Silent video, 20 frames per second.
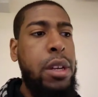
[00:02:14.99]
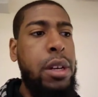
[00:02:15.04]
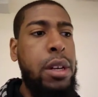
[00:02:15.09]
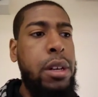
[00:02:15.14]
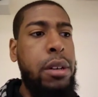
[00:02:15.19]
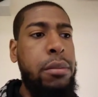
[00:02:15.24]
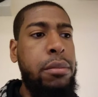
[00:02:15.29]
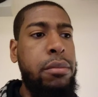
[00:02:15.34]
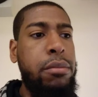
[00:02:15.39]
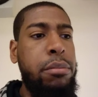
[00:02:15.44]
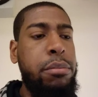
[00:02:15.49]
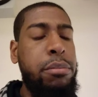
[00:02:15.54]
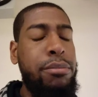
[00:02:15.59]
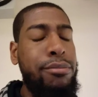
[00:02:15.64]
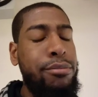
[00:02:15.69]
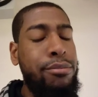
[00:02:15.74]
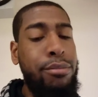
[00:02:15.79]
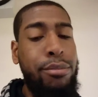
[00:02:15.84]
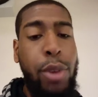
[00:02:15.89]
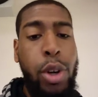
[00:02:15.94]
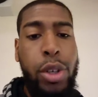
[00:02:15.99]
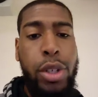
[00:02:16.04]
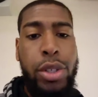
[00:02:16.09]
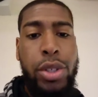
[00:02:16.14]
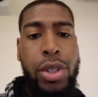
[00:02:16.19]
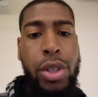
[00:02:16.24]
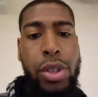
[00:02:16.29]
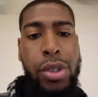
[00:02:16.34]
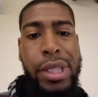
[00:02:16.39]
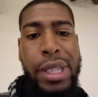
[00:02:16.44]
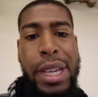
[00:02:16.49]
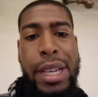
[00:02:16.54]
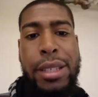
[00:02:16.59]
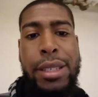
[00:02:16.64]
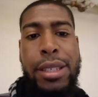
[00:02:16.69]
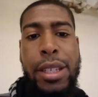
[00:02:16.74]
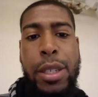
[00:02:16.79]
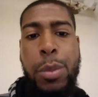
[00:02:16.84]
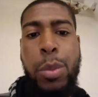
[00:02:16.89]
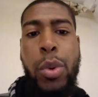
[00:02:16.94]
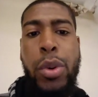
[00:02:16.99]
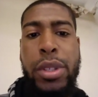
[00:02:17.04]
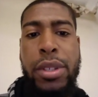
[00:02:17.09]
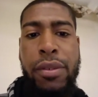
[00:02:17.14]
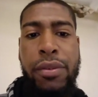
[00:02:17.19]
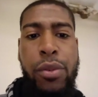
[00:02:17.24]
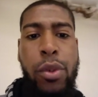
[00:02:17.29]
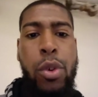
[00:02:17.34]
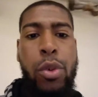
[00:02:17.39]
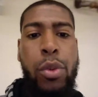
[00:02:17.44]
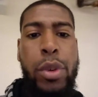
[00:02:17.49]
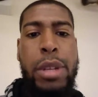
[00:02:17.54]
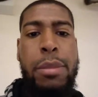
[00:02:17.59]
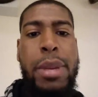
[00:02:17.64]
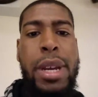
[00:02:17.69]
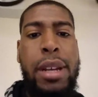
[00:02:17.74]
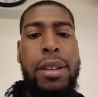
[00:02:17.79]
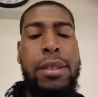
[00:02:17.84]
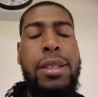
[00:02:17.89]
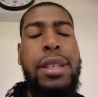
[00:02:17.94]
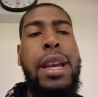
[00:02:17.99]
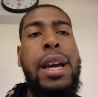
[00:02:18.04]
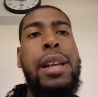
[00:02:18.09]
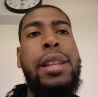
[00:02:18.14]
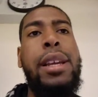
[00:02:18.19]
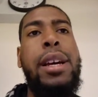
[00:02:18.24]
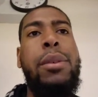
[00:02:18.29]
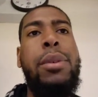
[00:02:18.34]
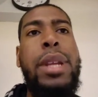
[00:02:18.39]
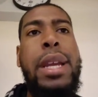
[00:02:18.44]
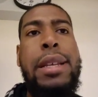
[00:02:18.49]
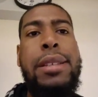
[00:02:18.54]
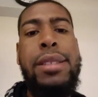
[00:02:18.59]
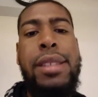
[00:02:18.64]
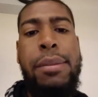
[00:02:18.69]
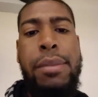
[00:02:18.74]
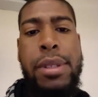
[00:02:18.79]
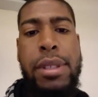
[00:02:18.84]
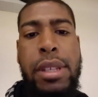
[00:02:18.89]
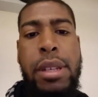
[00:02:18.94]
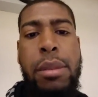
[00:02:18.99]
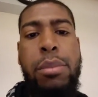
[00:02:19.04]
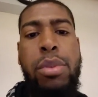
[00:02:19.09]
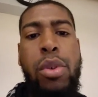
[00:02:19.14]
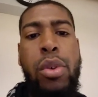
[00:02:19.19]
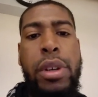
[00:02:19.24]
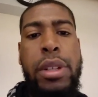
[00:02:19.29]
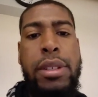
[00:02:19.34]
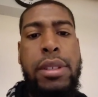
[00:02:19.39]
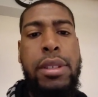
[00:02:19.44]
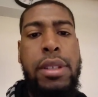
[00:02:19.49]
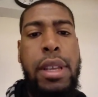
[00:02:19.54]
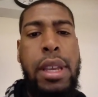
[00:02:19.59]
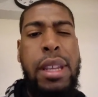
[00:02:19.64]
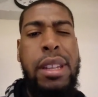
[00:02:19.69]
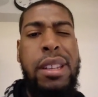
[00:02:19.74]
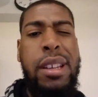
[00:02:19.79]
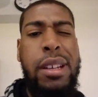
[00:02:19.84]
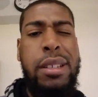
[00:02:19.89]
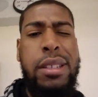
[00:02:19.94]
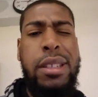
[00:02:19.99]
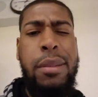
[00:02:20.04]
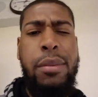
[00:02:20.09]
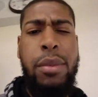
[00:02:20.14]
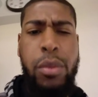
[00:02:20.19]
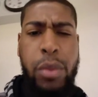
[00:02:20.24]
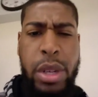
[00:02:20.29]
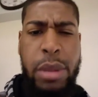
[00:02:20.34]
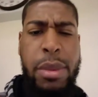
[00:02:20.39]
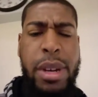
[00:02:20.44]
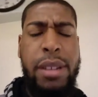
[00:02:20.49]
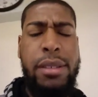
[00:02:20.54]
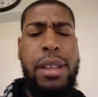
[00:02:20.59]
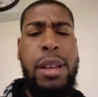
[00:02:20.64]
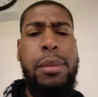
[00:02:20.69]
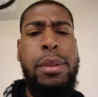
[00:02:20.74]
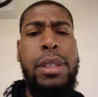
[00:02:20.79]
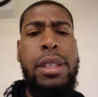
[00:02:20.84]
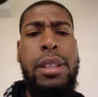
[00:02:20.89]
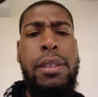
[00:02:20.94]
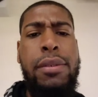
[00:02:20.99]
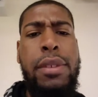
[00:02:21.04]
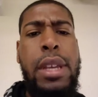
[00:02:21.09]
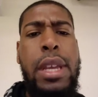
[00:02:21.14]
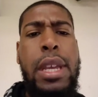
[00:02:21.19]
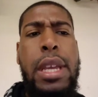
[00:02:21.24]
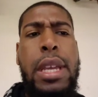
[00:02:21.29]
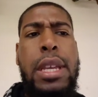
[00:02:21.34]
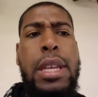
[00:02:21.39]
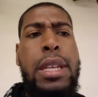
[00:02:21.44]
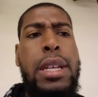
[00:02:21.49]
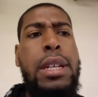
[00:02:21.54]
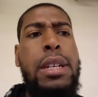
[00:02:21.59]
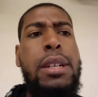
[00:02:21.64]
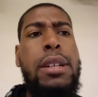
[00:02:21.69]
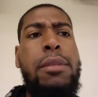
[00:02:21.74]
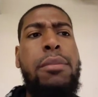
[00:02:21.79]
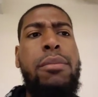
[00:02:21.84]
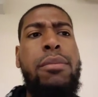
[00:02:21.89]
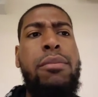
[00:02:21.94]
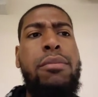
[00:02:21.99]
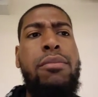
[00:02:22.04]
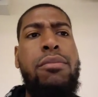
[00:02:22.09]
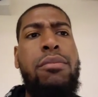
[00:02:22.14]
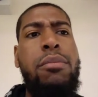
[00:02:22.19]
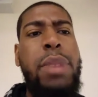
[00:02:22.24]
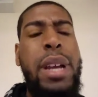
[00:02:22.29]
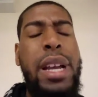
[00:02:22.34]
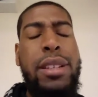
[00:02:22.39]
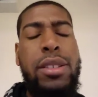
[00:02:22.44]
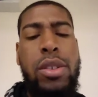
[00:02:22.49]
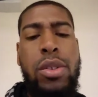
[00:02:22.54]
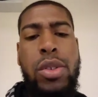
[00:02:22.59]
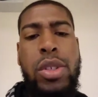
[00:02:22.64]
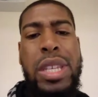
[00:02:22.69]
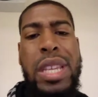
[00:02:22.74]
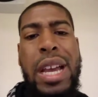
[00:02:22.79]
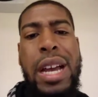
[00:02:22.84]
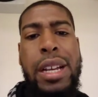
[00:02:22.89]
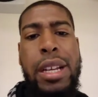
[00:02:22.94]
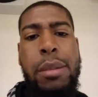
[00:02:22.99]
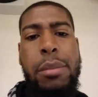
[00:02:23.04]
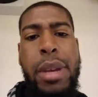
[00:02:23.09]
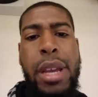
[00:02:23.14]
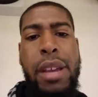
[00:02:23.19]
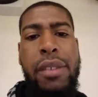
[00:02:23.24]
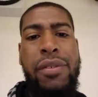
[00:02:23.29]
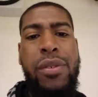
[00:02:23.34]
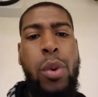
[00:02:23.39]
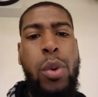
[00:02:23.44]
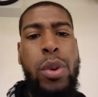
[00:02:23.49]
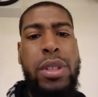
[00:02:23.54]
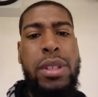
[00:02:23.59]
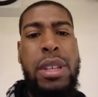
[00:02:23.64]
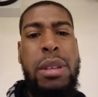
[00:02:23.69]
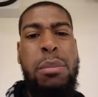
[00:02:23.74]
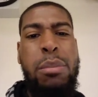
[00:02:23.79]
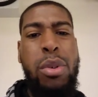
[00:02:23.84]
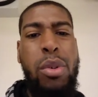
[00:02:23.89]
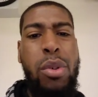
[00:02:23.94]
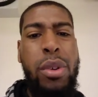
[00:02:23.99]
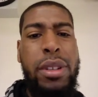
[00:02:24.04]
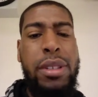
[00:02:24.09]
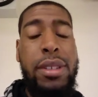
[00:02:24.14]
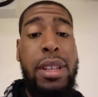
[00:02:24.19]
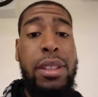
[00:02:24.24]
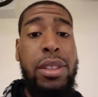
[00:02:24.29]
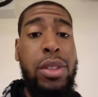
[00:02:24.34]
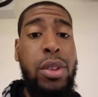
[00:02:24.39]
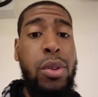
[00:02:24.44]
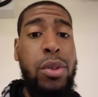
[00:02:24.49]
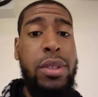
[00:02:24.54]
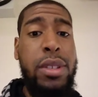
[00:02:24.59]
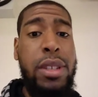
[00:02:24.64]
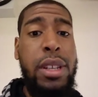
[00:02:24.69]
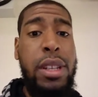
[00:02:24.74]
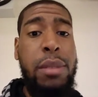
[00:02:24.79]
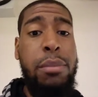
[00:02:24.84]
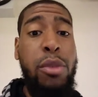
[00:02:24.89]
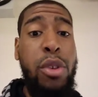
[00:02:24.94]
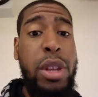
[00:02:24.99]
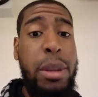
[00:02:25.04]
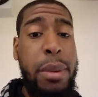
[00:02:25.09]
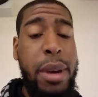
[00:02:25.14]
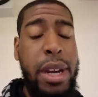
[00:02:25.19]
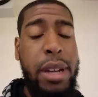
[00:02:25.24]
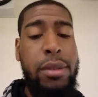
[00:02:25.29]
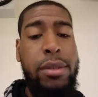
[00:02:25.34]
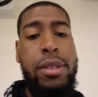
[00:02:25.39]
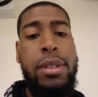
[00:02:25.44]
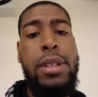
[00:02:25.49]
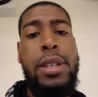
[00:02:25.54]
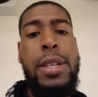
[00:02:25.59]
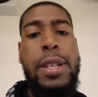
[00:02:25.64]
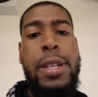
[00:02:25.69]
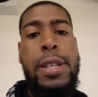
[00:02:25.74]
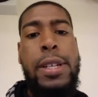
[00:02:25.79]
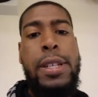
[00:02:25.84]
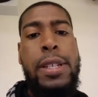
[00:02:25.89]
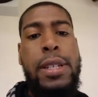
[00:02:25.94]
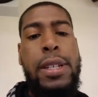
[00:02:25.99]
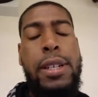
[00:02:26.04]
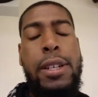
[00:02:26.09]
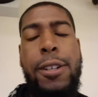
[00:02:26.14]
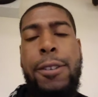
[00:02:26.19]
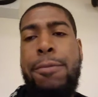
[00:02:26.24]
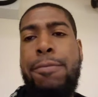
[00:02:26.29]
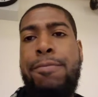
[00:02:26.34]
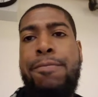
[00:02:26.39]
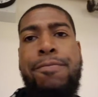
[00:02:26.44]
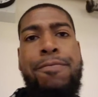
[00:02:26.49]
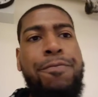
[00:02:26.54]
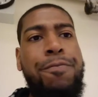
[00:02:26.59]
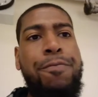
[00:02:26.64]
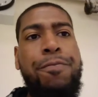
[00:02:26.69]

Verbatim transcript: Um, Marcus only had six points and four rebounds. Kyle Lowry had 17 points and uh, seven rebounds, I believe. Um, Pascal Siakam had 14 points and 13 rebounds. Um,